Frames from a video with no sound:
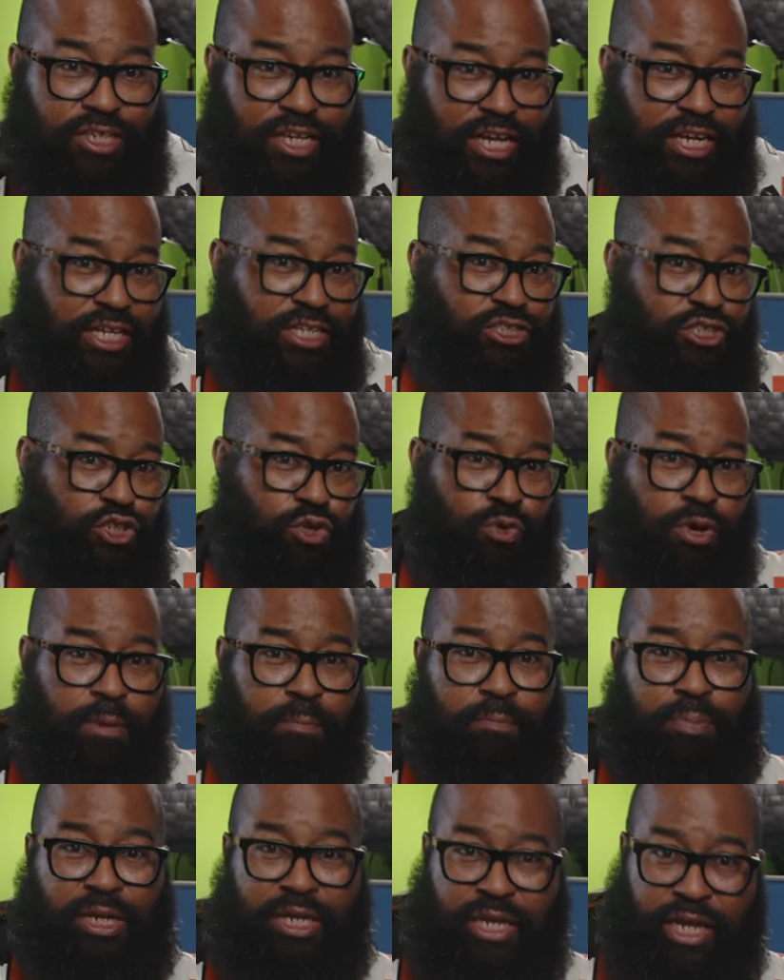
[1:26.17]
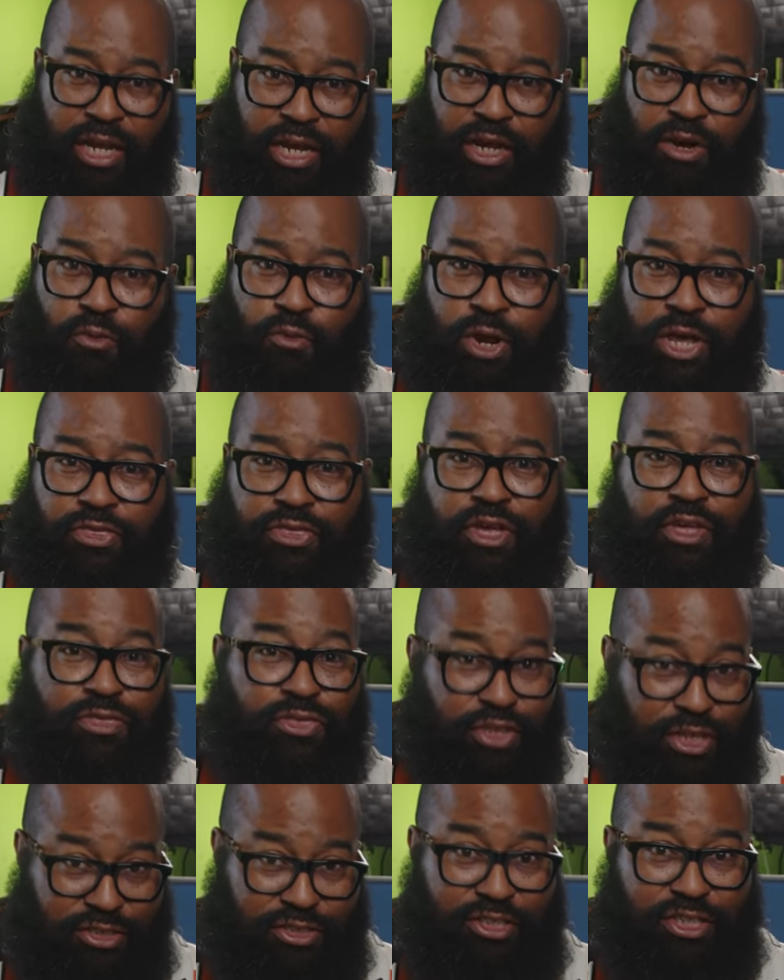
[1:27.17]
get into it, beginning with
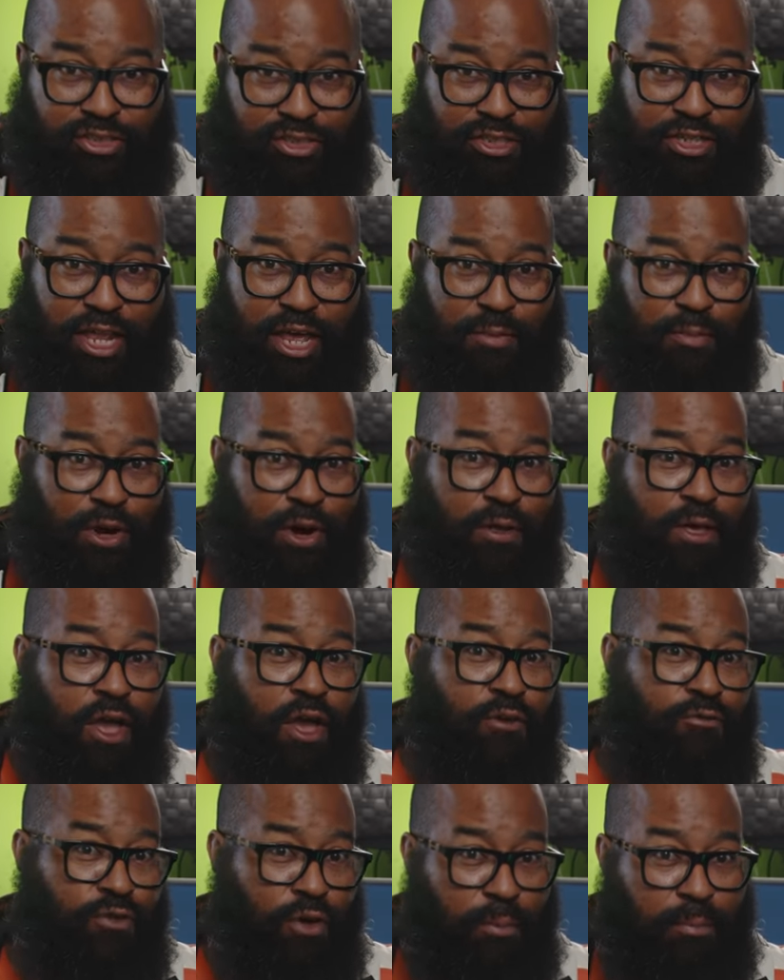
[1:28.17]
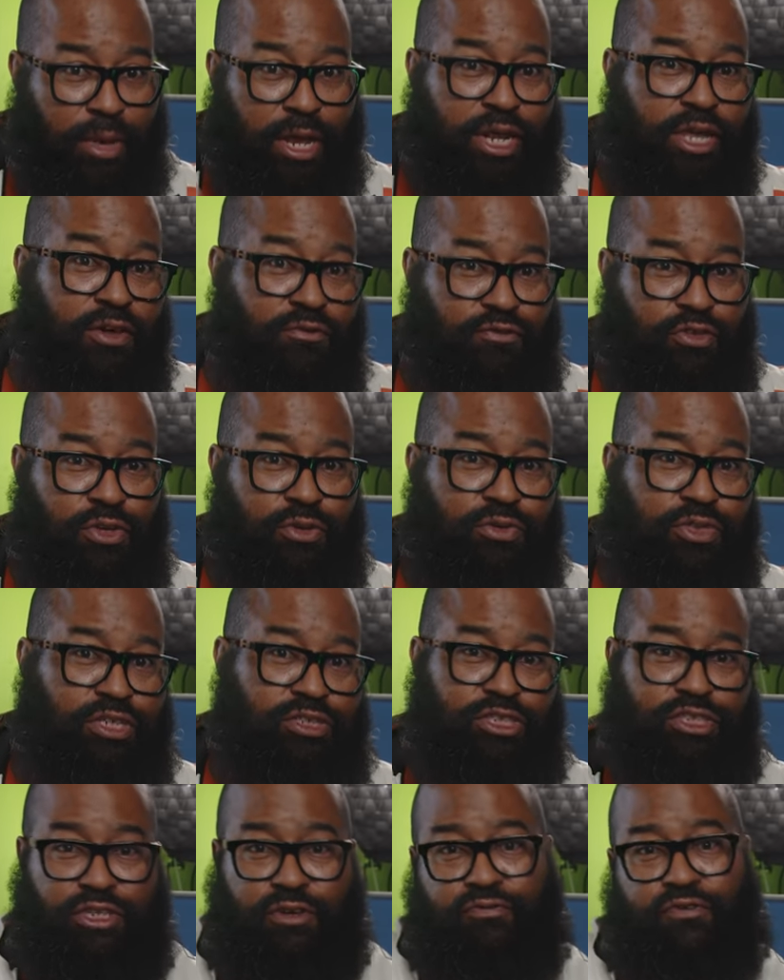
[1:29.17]
this disclaimer. For many of you,
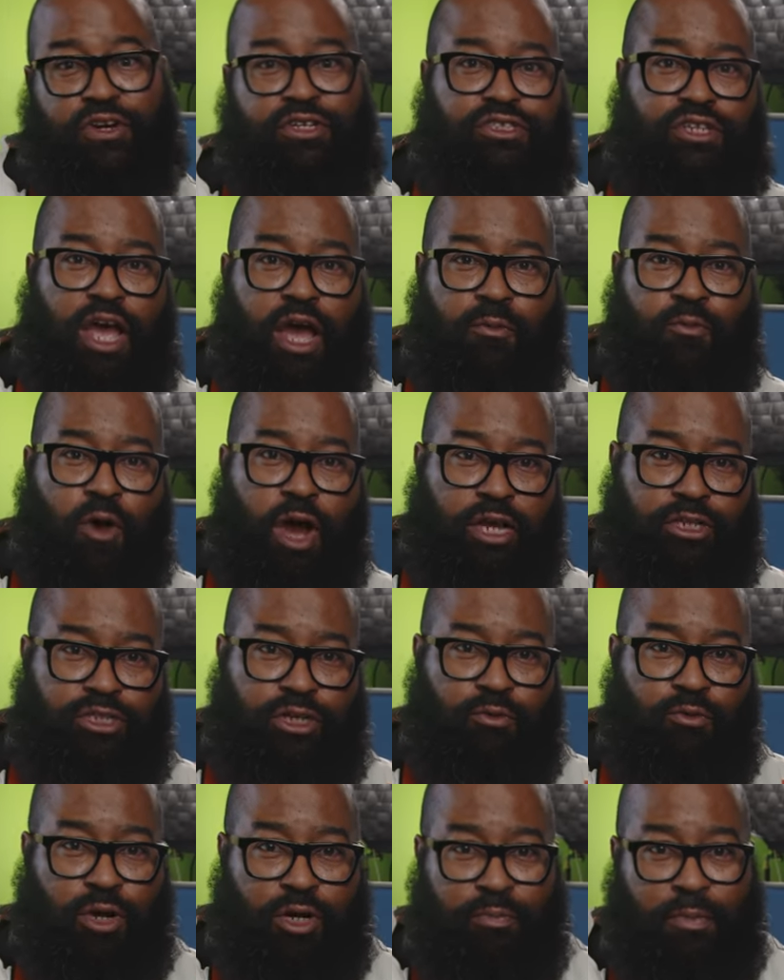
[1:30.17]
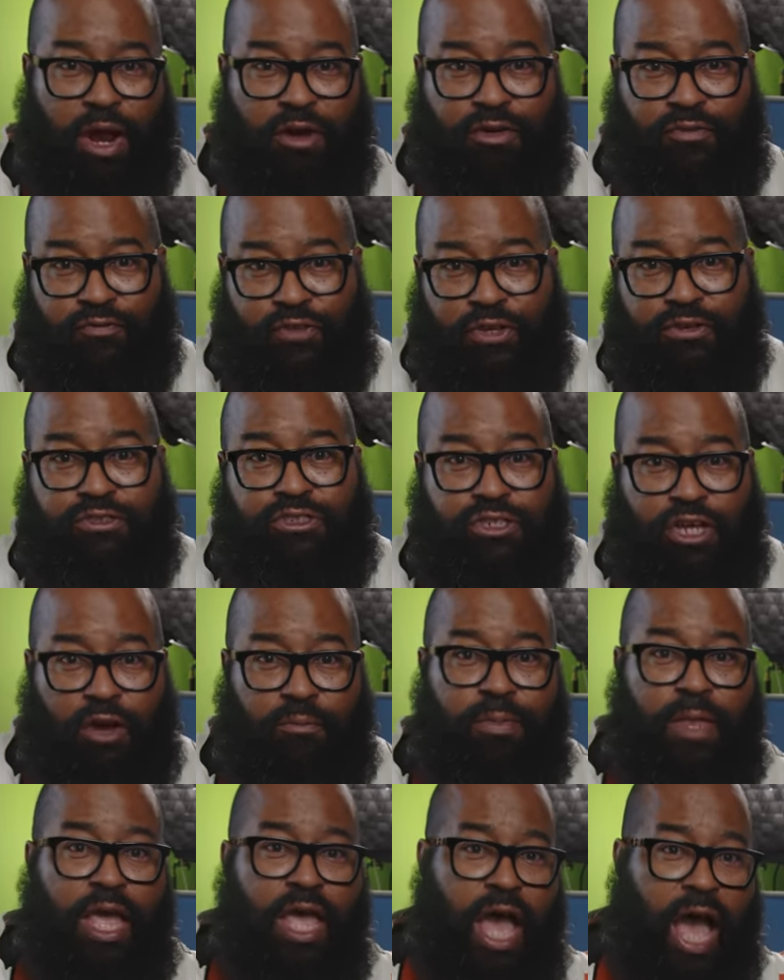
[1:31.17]
this is your first time watching one of my reviews,
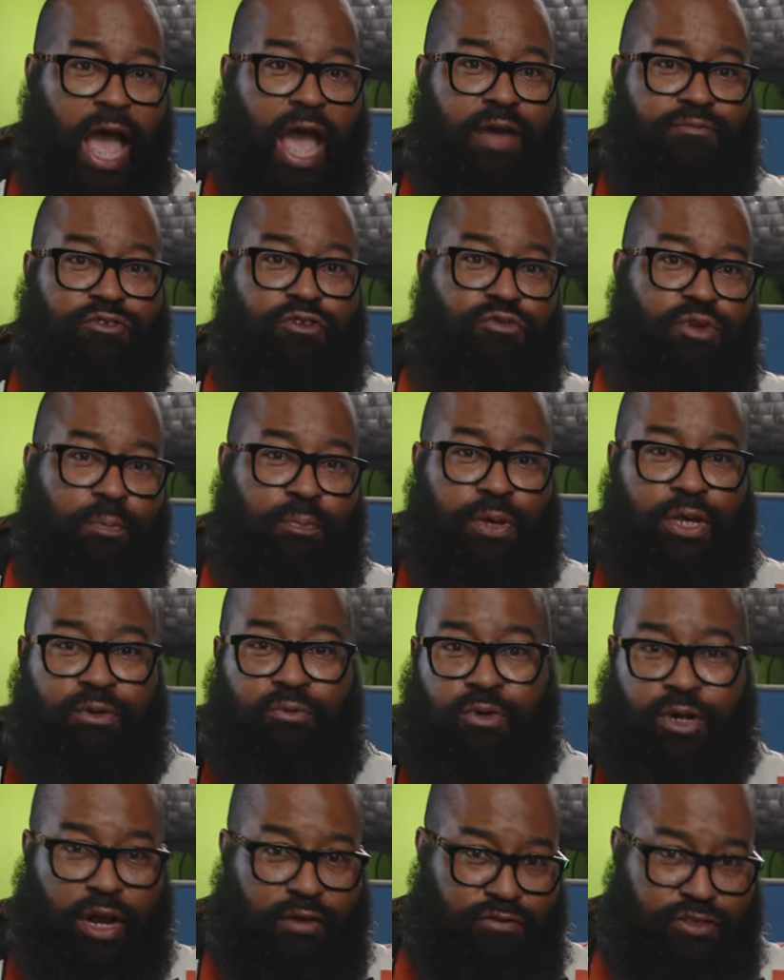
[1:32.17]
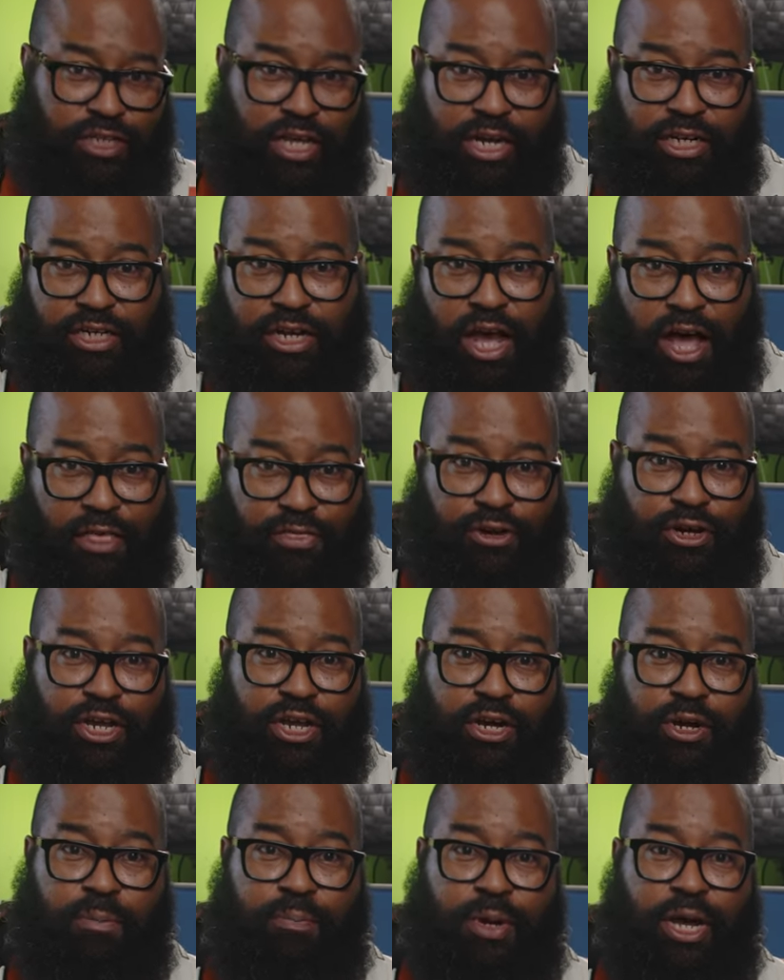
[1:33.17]
so I have to repeat what I've said in other
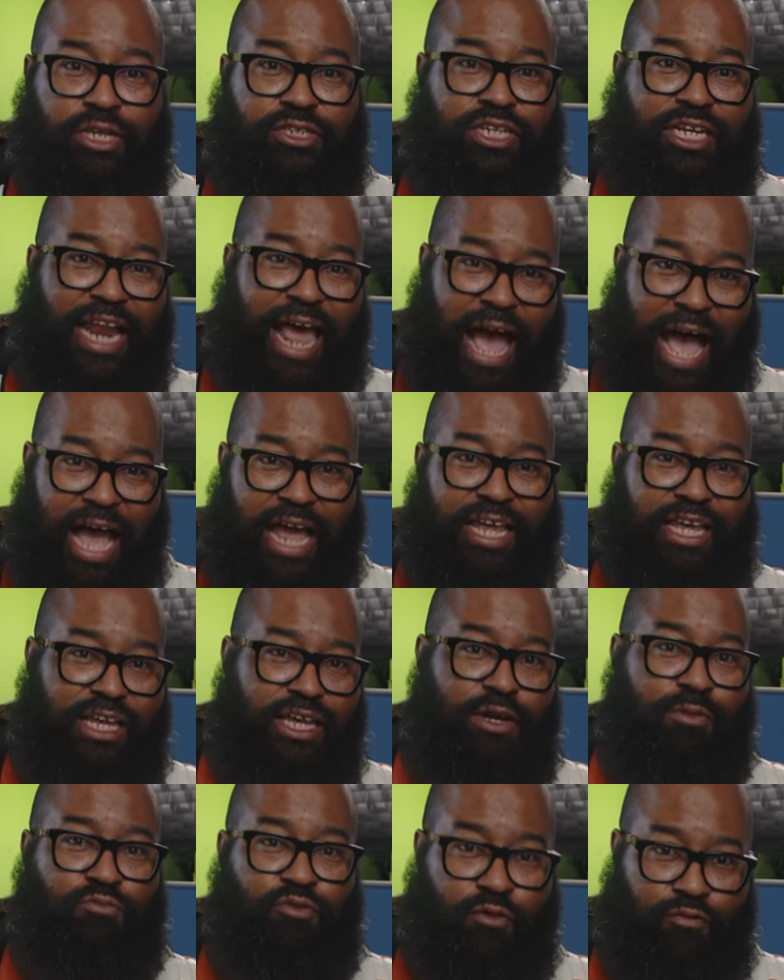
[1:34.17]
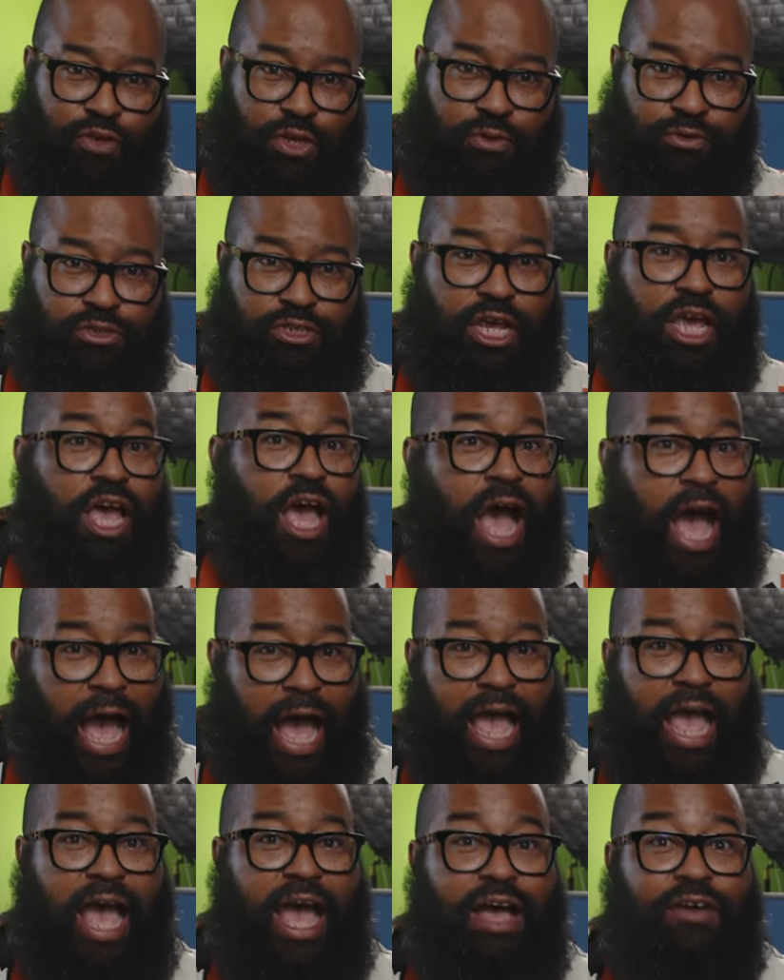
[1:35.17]
earbuds and IEM reviews.
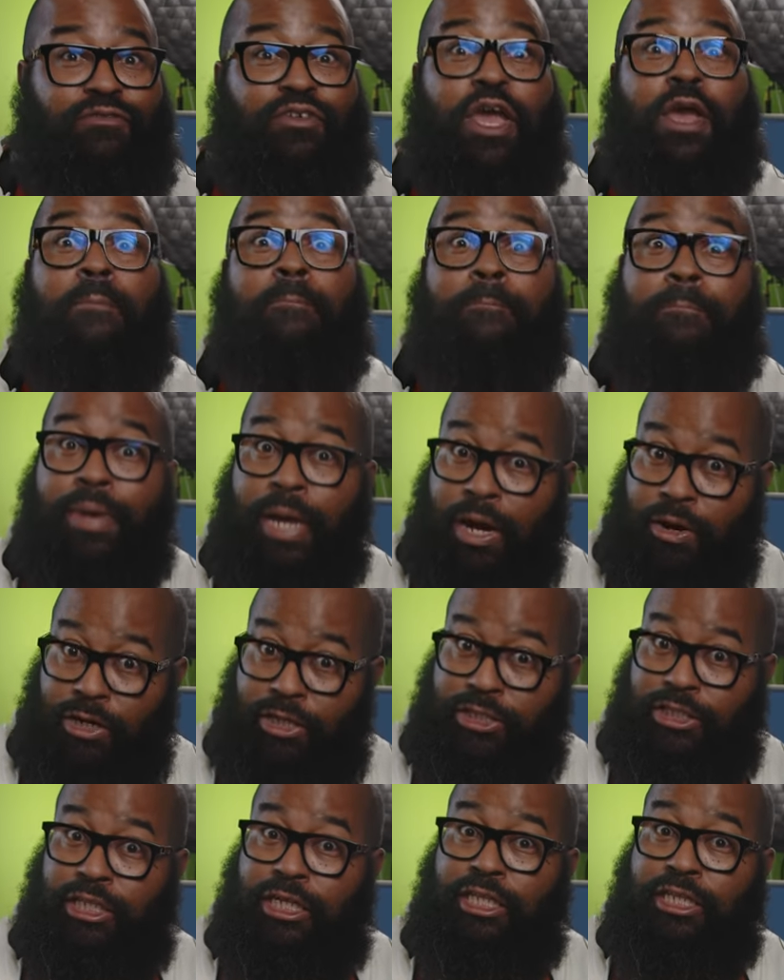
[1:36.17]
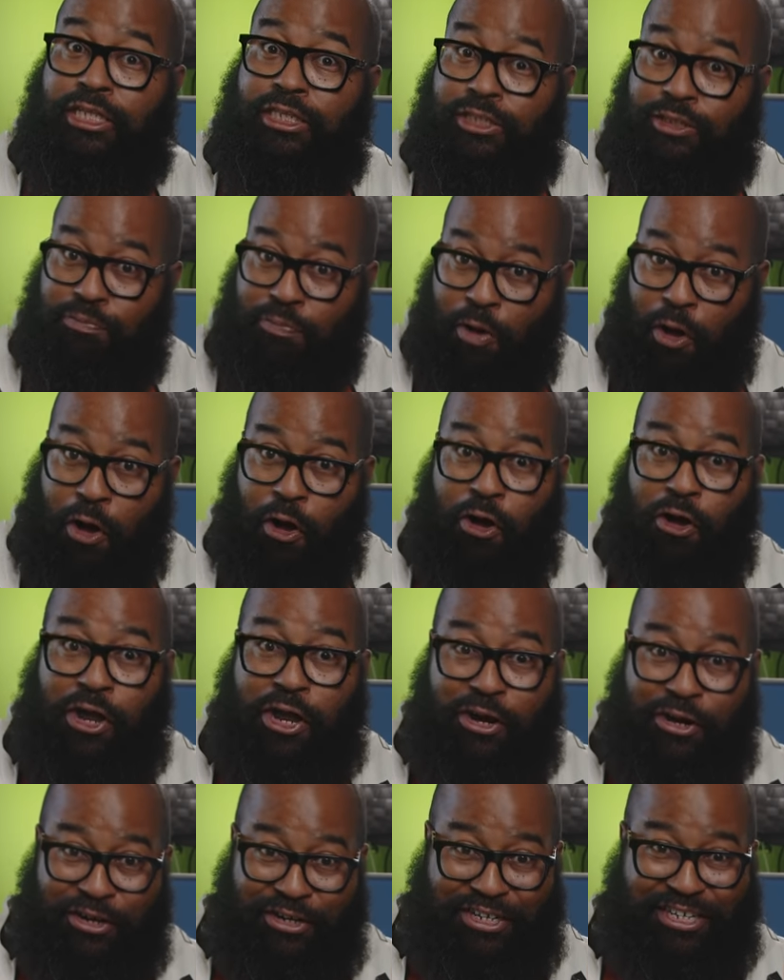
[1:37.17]
I have embarrassingly small
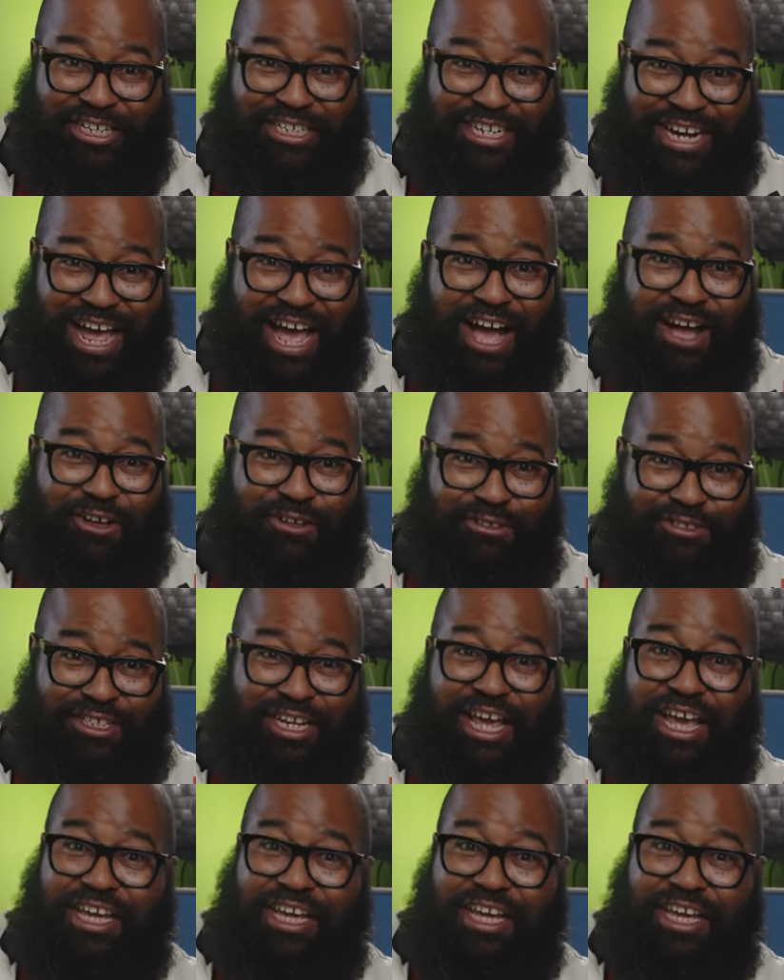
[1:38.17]
ear canals,